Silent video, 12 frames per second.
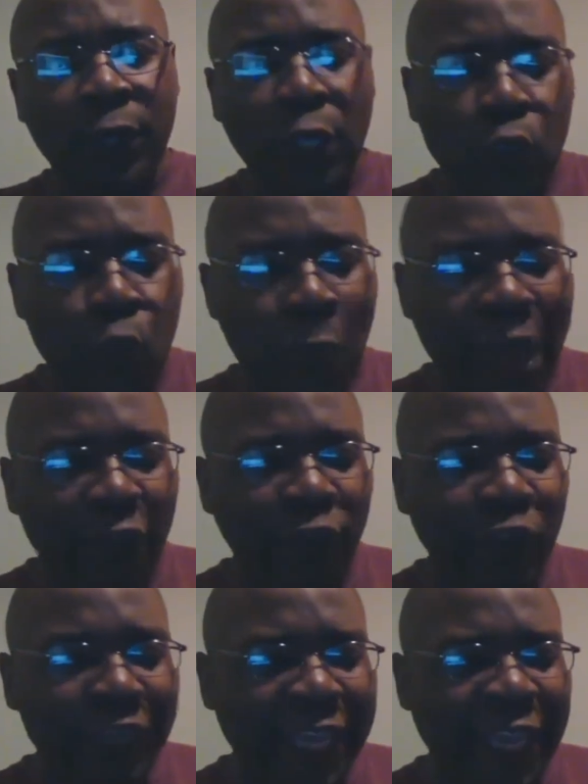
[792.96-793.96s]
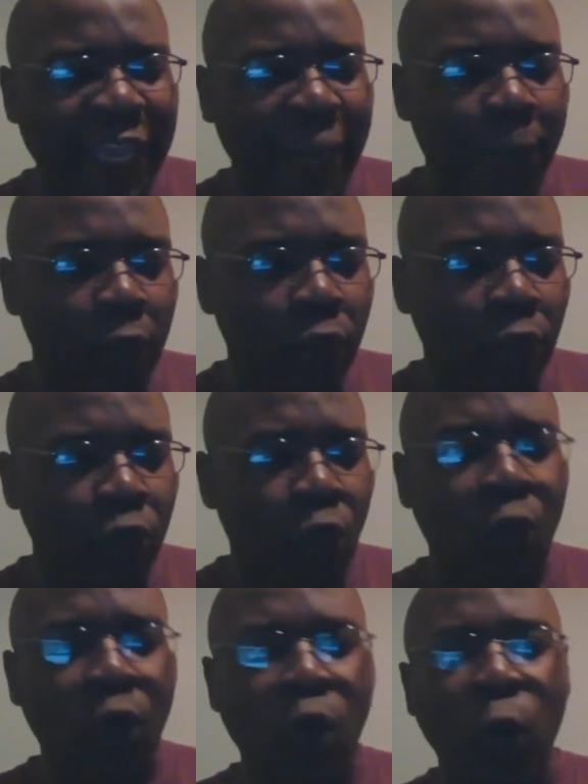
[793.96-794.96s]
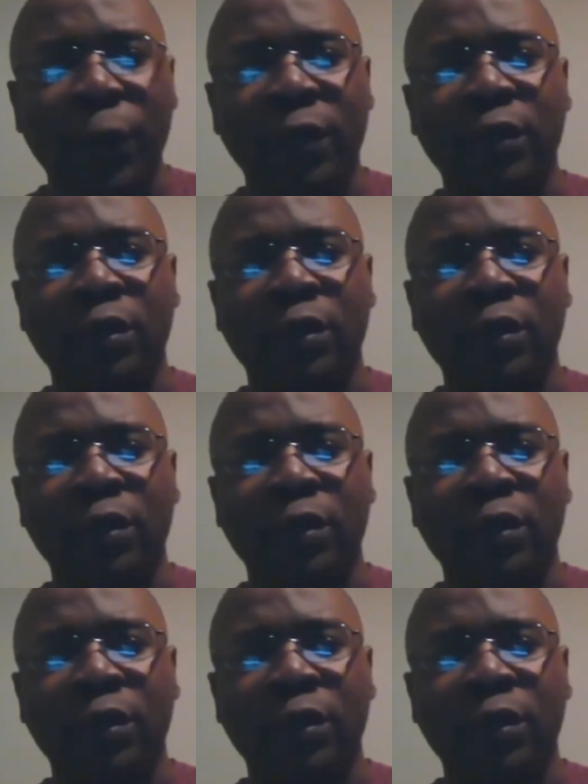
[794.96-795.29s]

you have to keep the door open.